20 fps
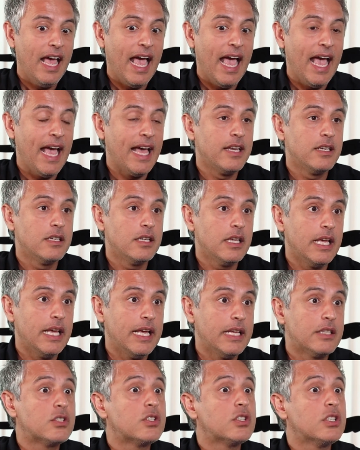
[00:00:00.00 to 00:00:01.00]
And
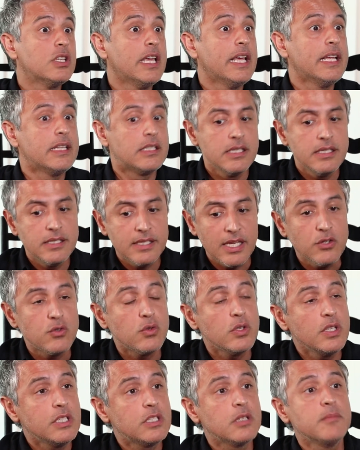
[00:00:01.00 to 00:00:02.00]
it's essentially